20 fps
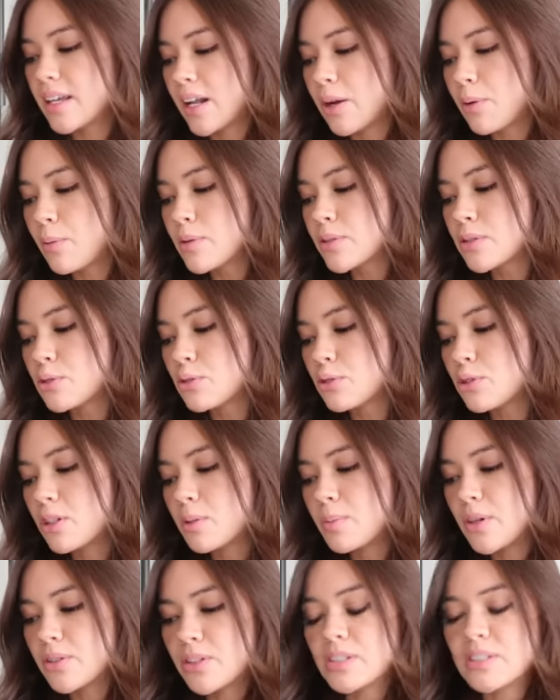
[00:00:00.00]
and I wasn't sure
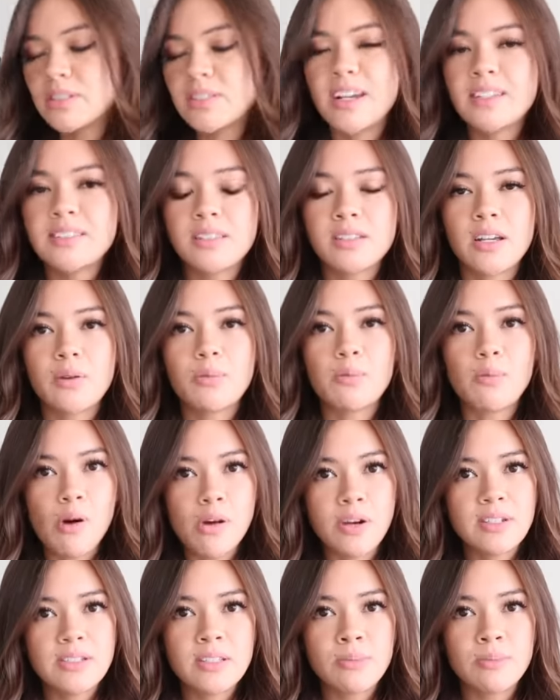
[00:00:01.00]
about the sizing. I
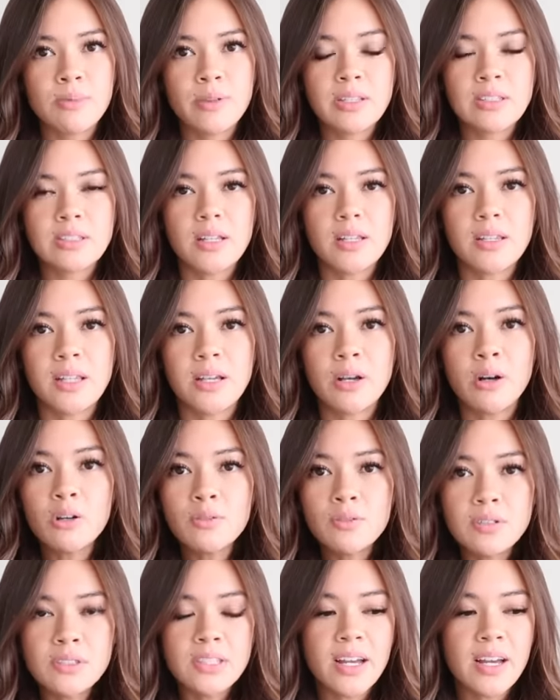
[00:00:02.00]
wanted something slightly
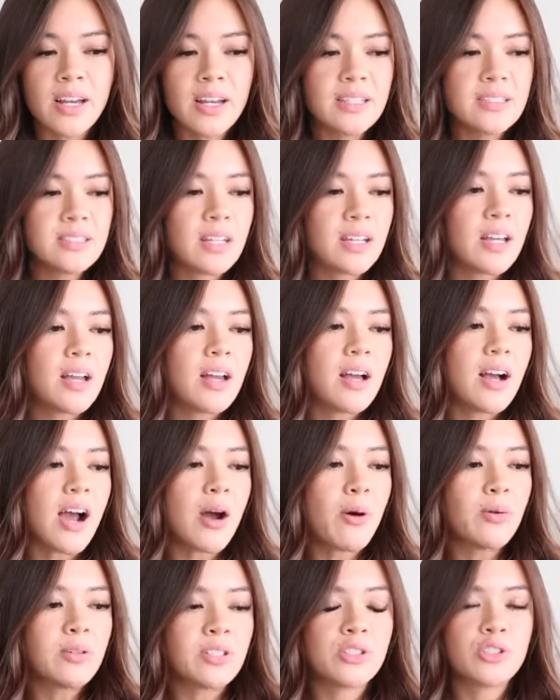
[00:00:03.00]
oversized.
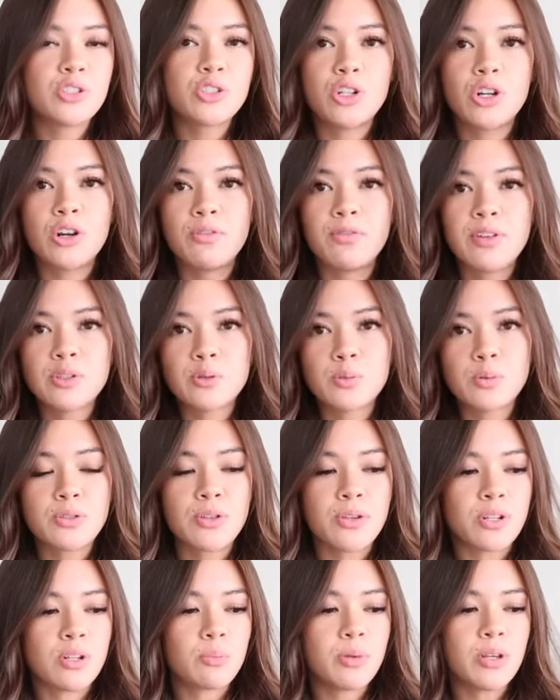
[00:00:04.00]
I wasn't sure if this was
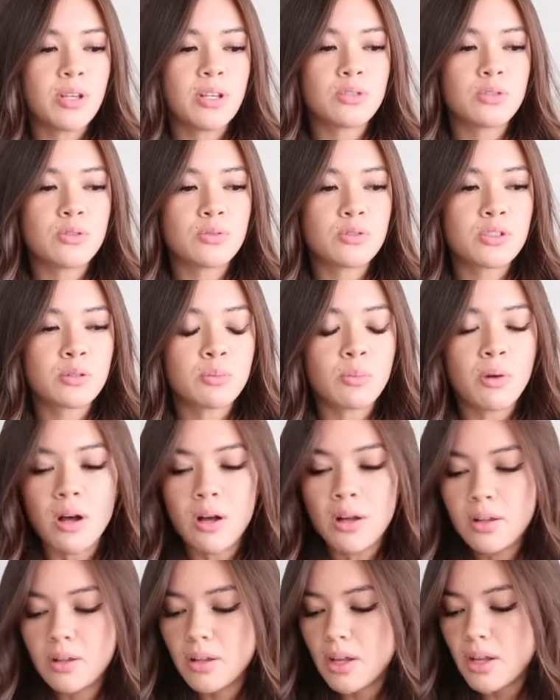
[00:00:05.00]
gonna be too
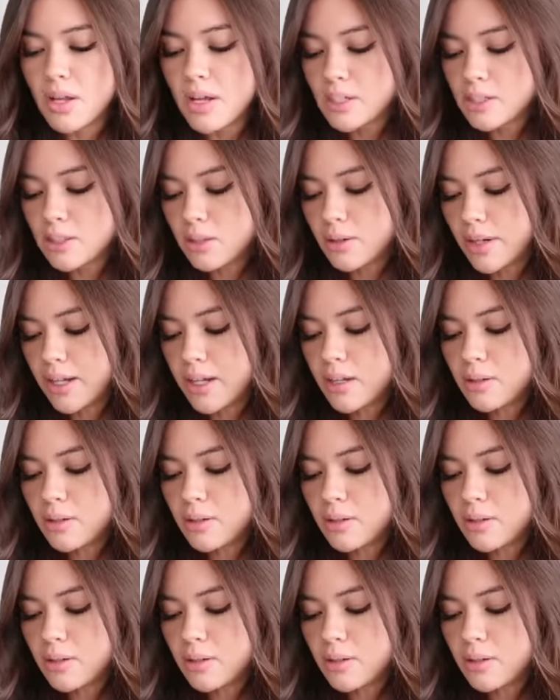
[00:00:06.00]
small. So I